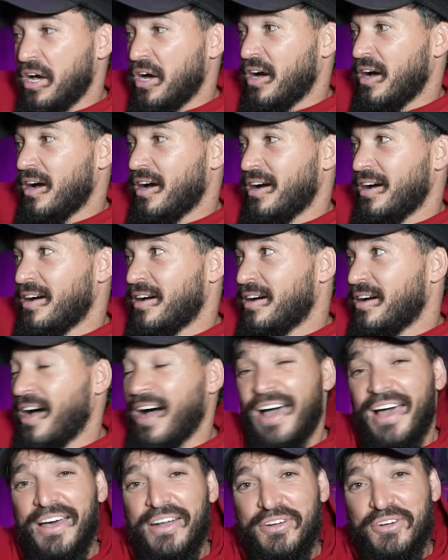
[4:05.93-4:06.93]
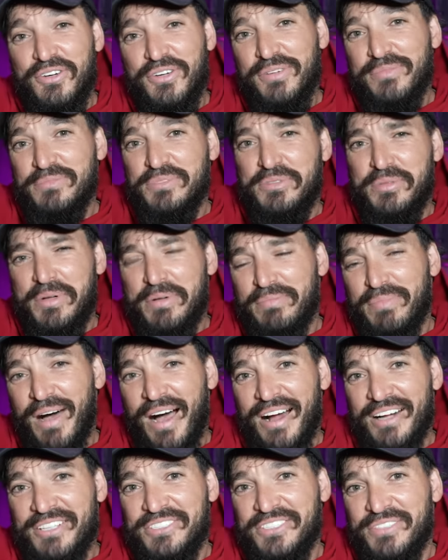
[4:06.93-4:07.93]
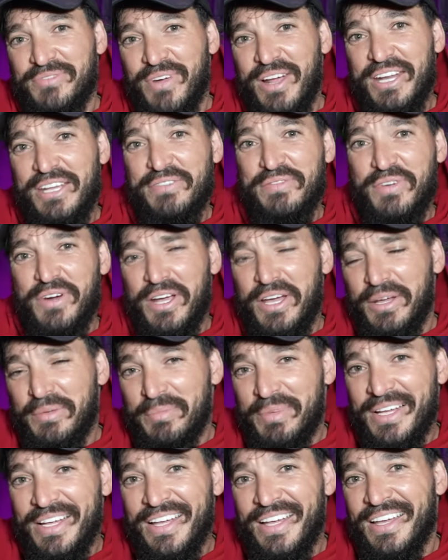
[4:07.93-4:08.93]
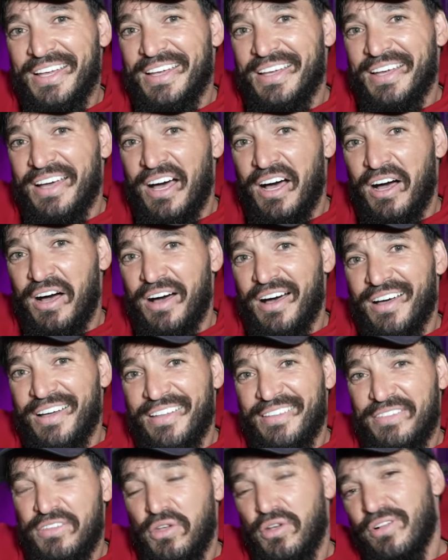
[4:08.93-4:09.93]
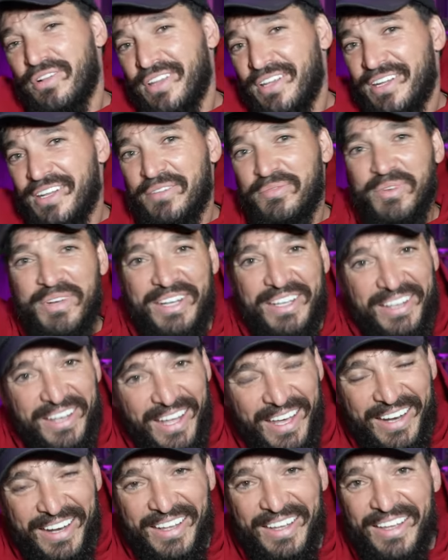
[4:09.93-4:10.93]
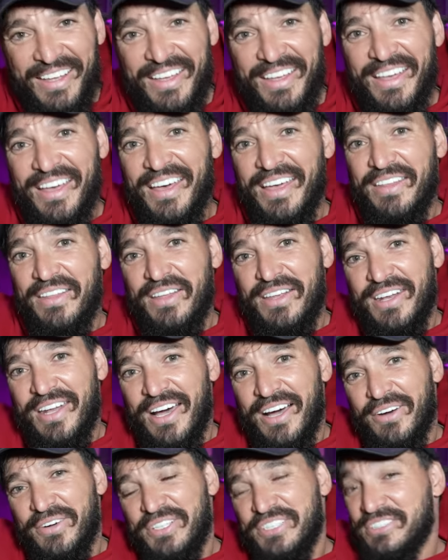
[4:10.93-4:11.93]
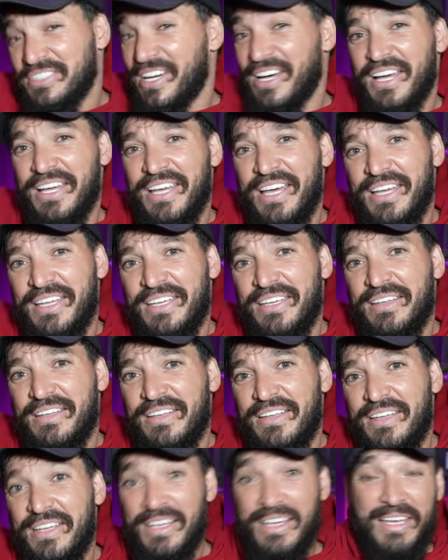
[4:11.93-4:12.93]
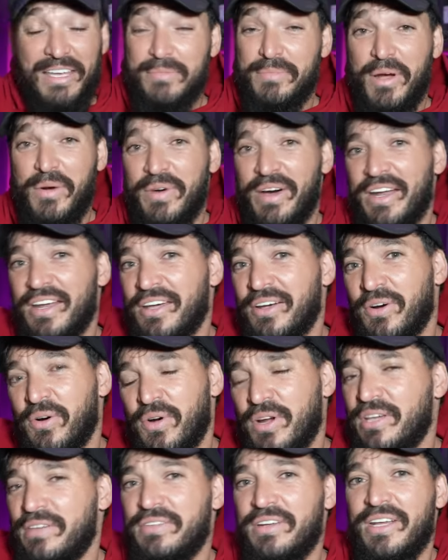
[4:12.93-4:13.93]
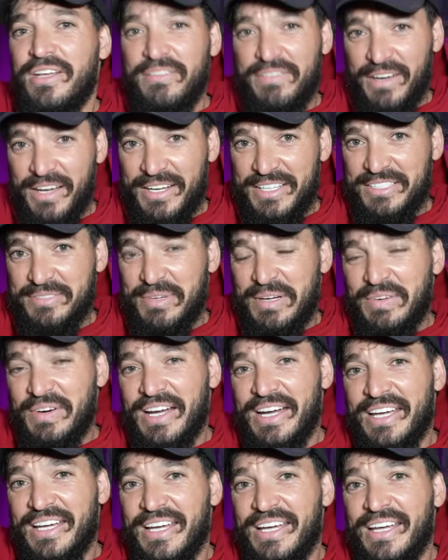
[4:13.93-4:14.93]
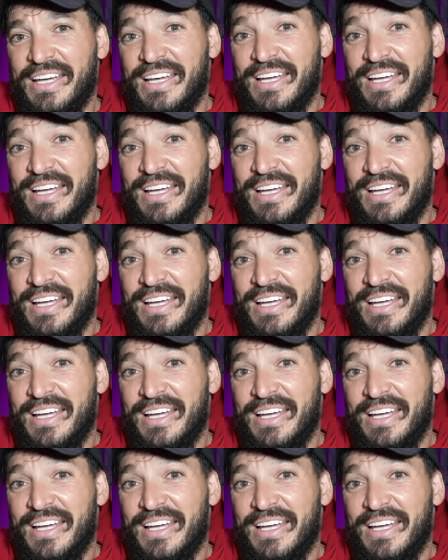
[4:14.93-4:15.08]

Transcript: I had a groomsman box ready for him until he did what he did. And then now he's not in my wedding or even invited to my wedding.